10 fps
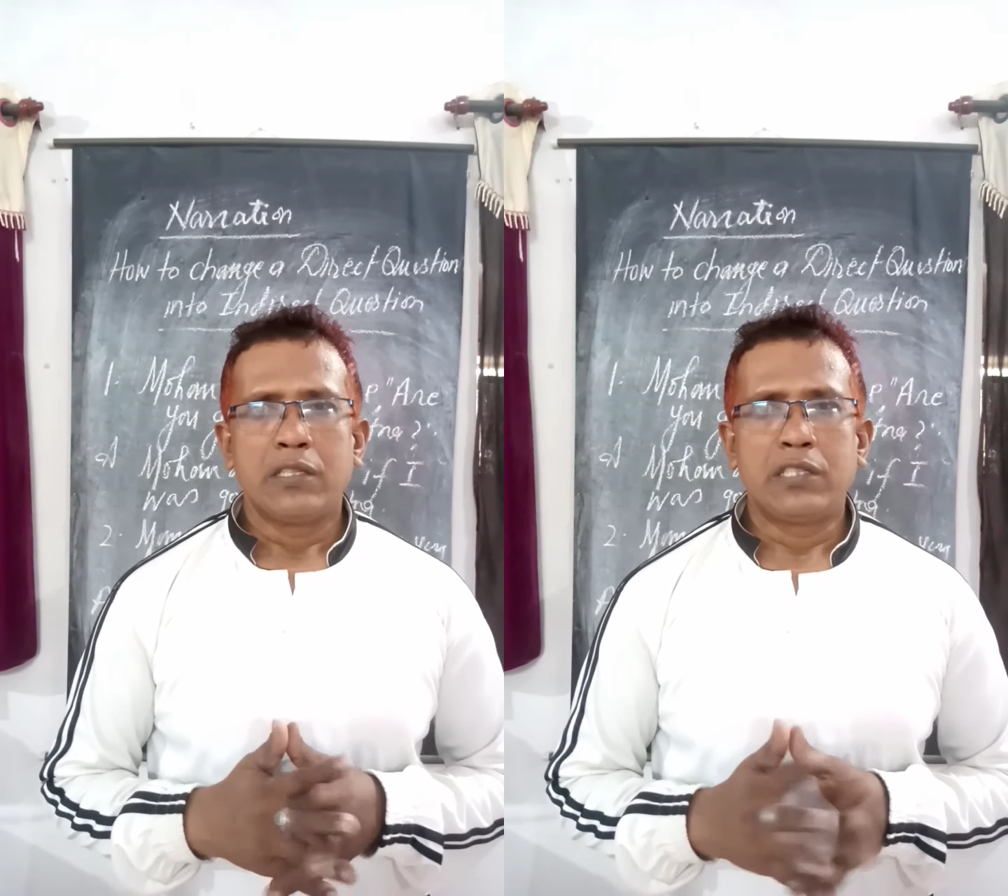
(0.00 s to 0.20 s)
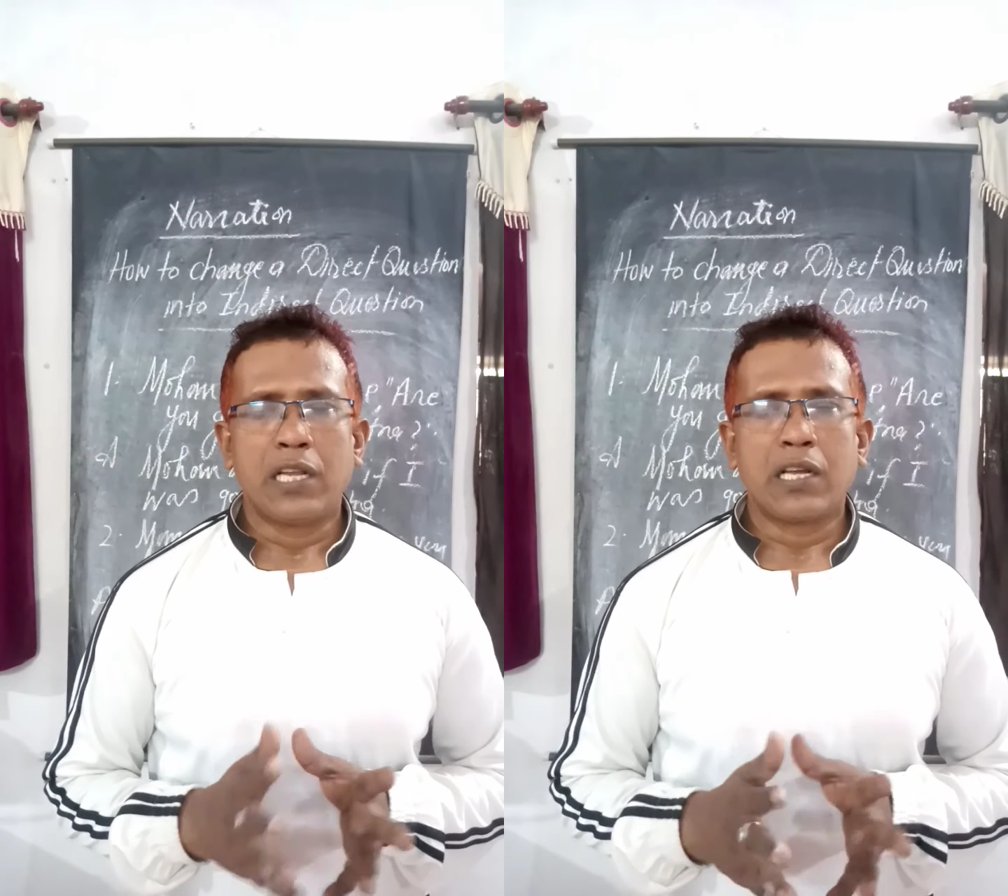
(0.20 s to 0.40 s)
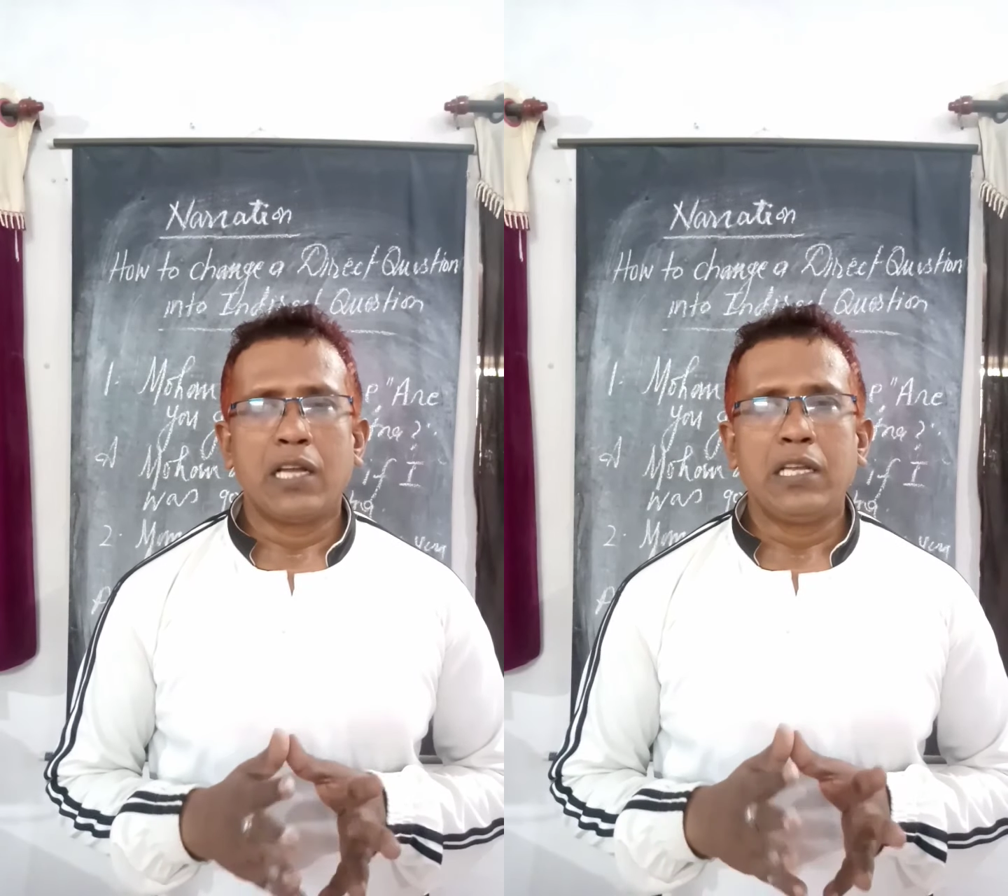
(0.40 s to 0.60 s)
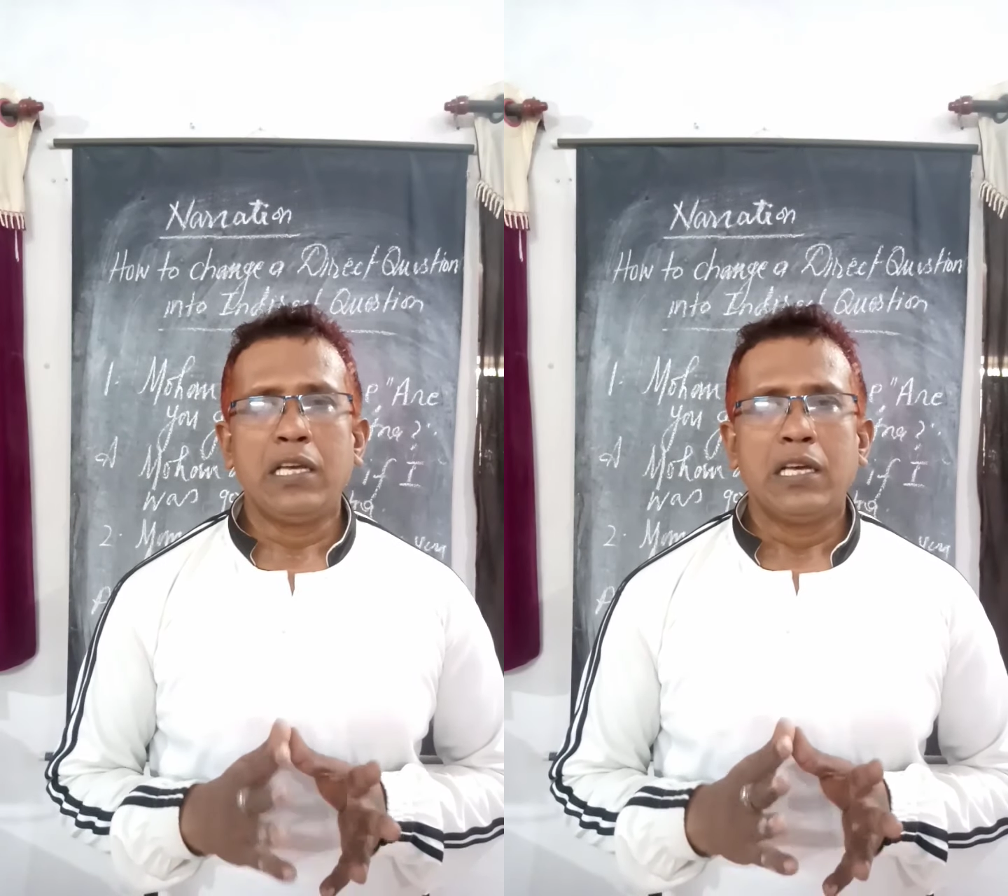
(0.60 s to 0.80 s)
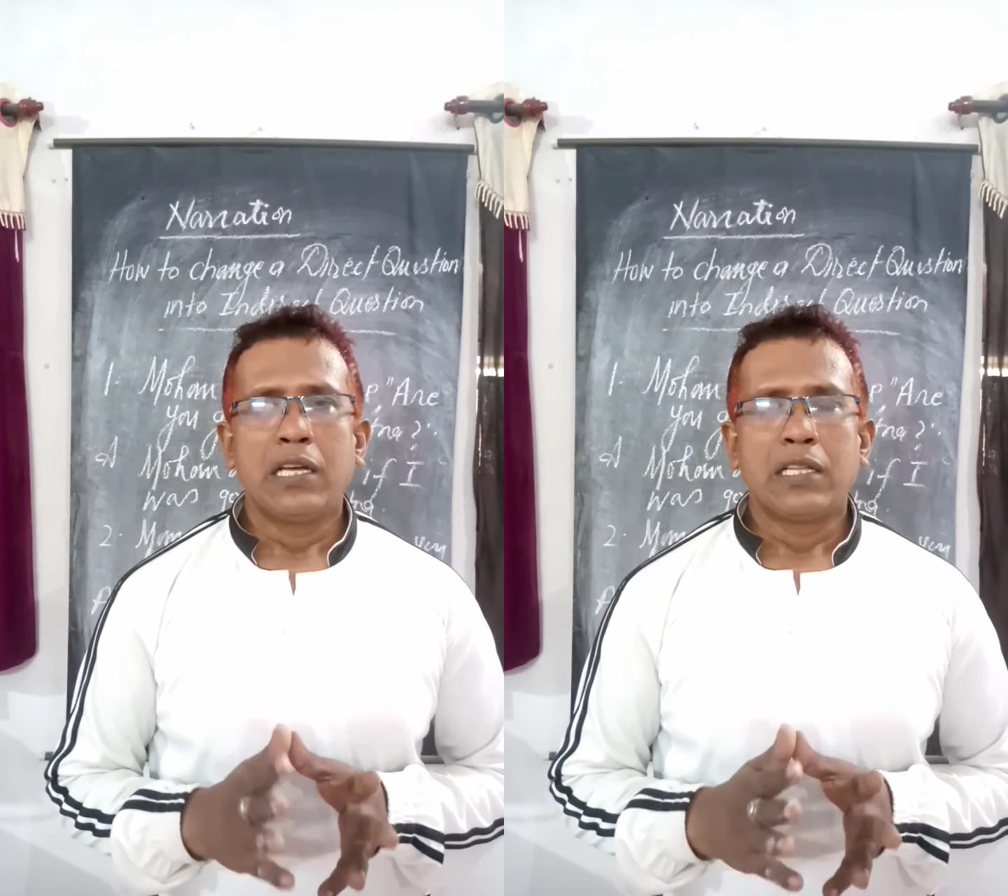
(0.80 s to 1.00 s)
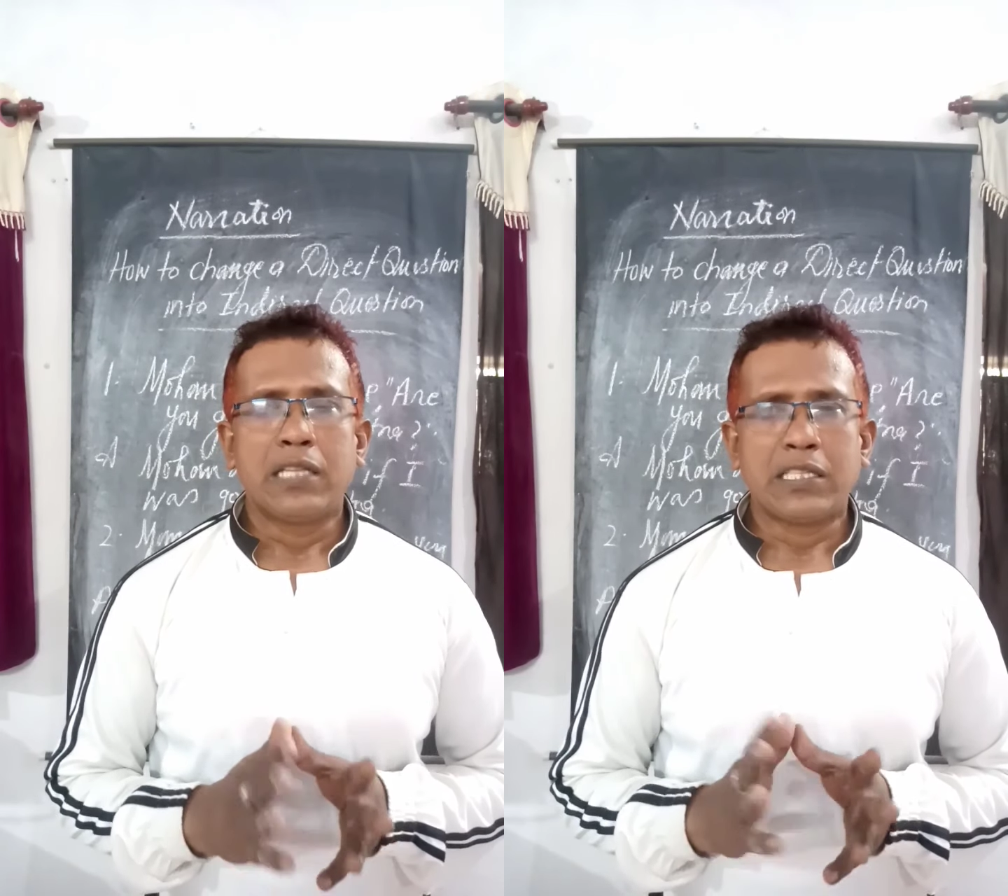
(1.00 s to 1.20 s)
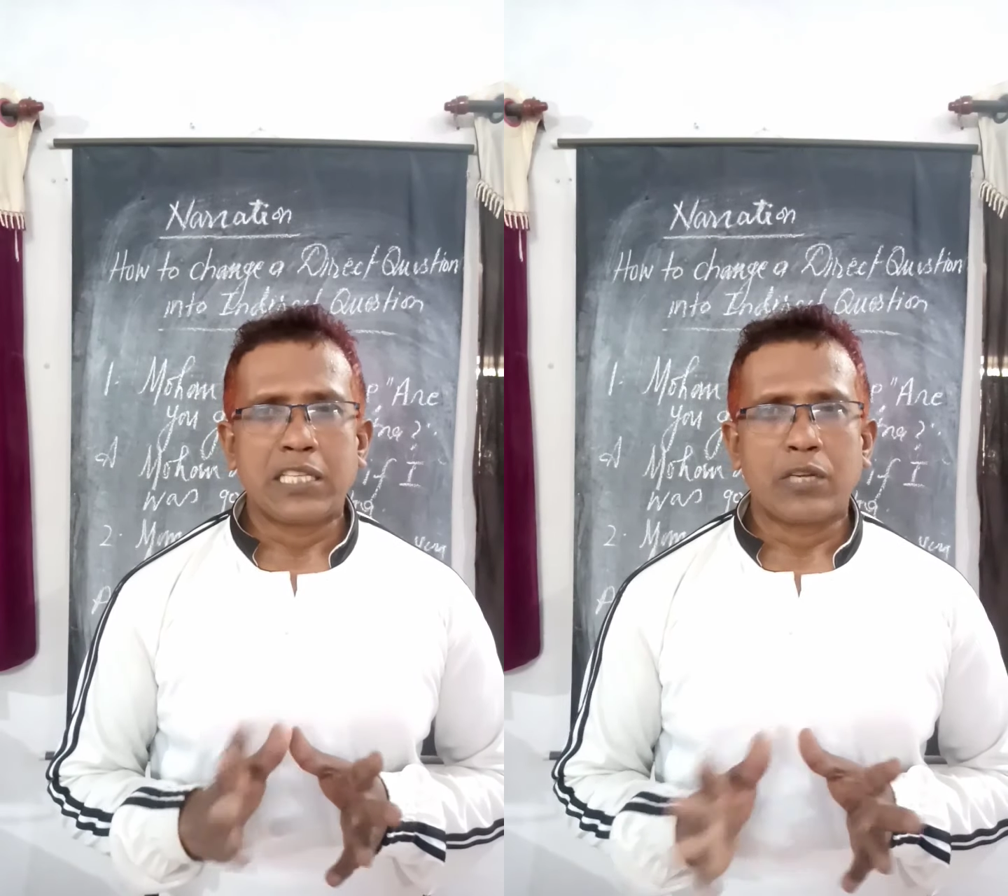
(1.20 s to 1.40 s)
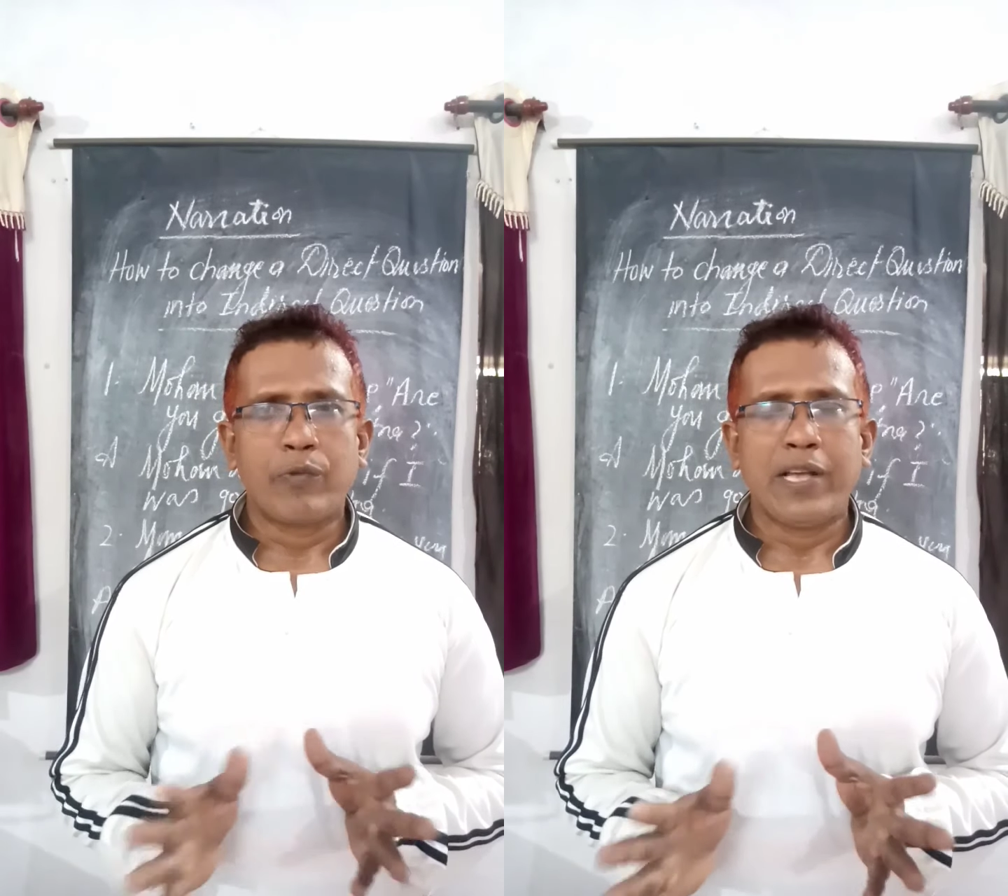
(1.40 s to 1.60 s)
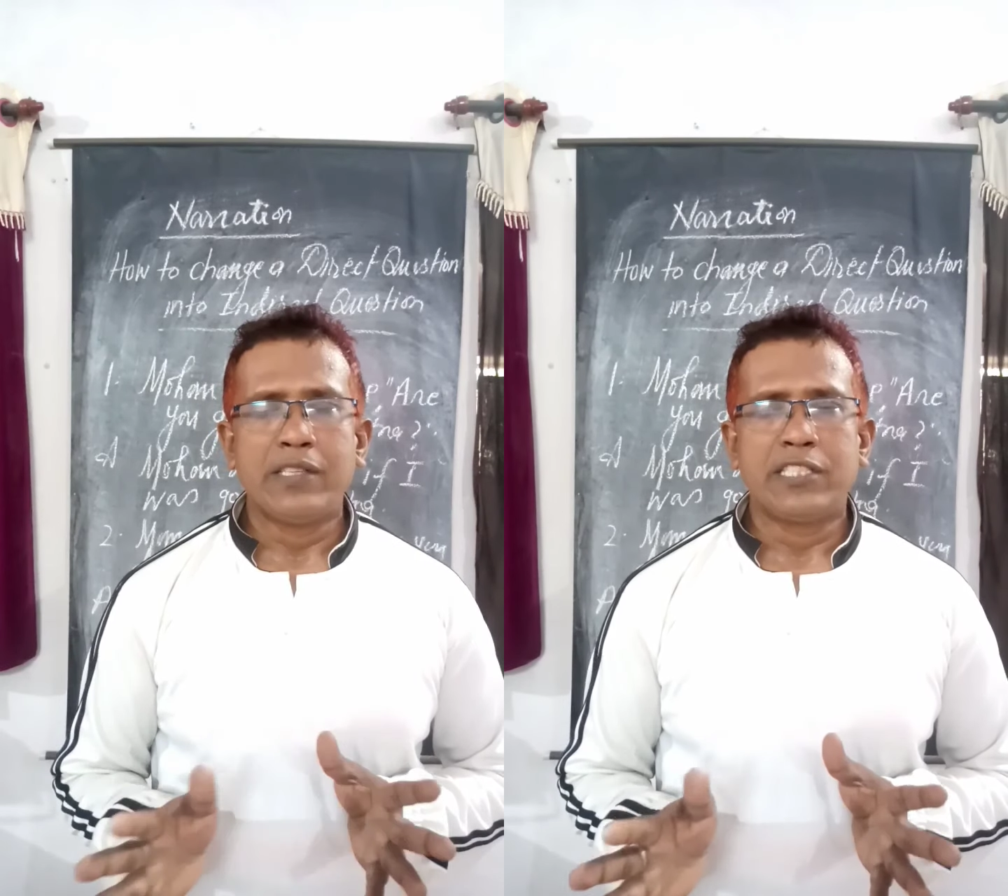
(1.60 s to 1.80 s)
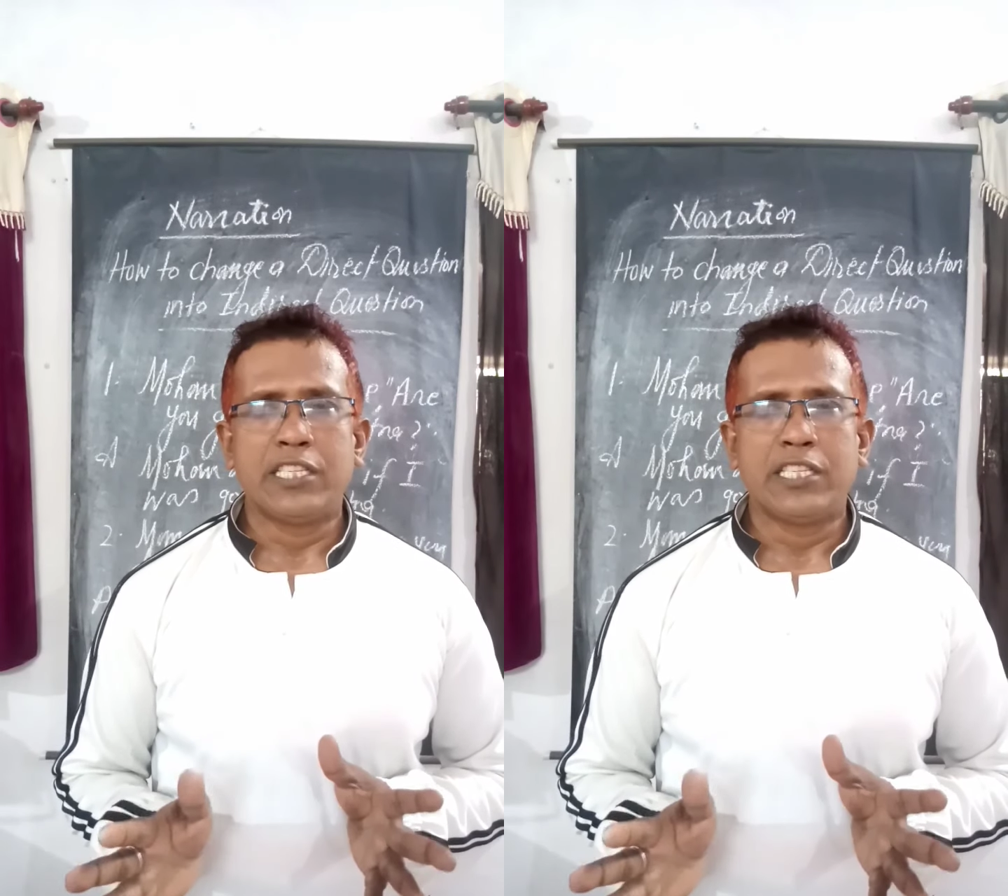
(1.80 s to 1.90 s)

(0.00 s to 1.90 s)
Generally, the sequence